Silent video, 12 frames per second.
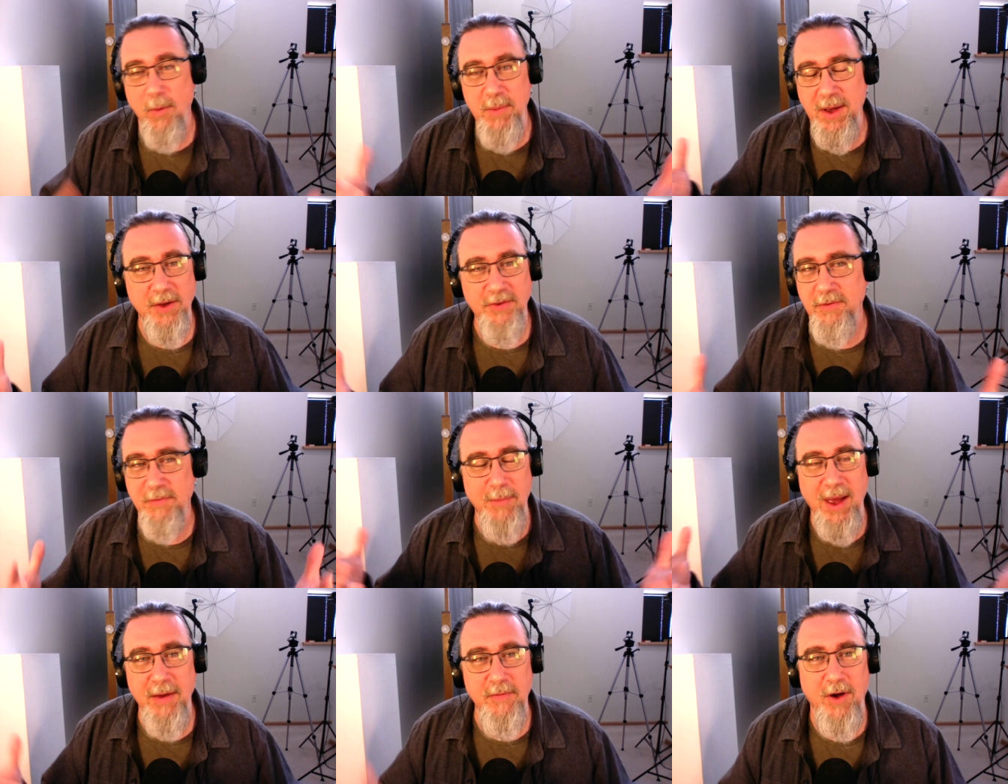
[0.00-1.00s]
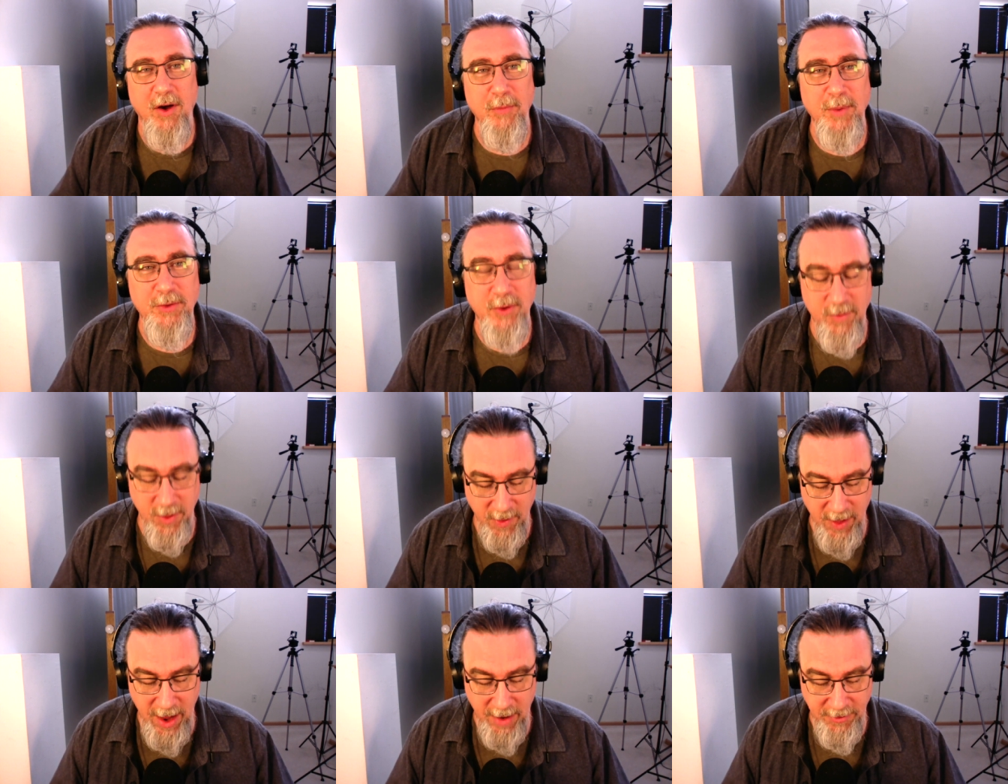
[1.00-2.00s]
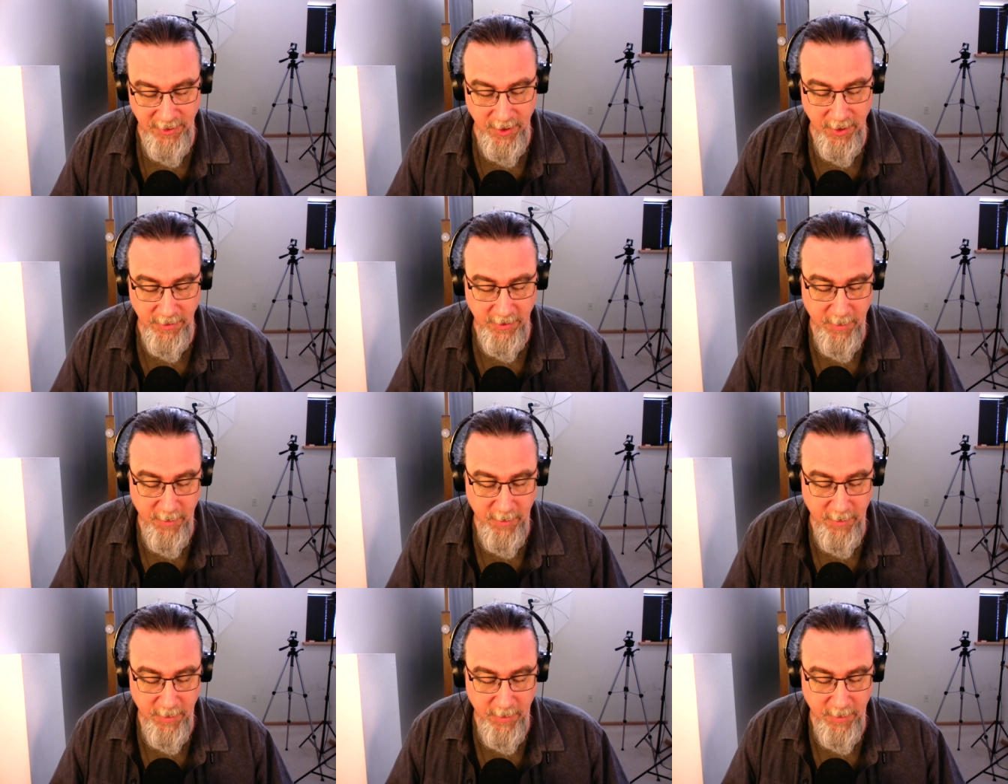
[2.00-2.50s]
because of my involvements over the last years,